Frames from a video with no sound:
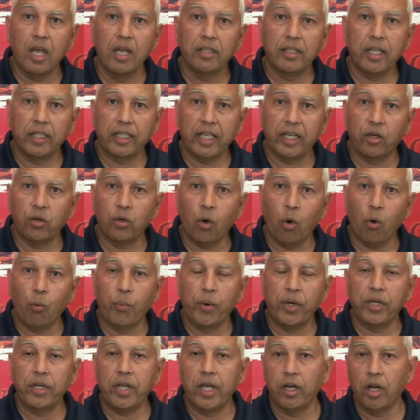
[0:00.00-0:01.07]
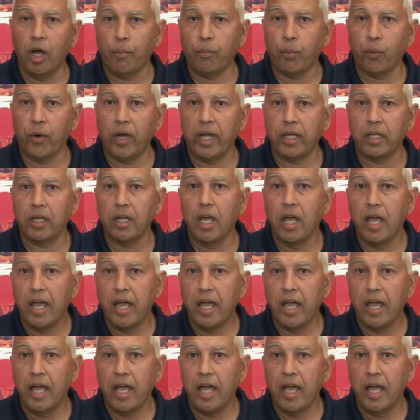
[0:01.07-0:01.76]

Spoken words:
that they could open and operate.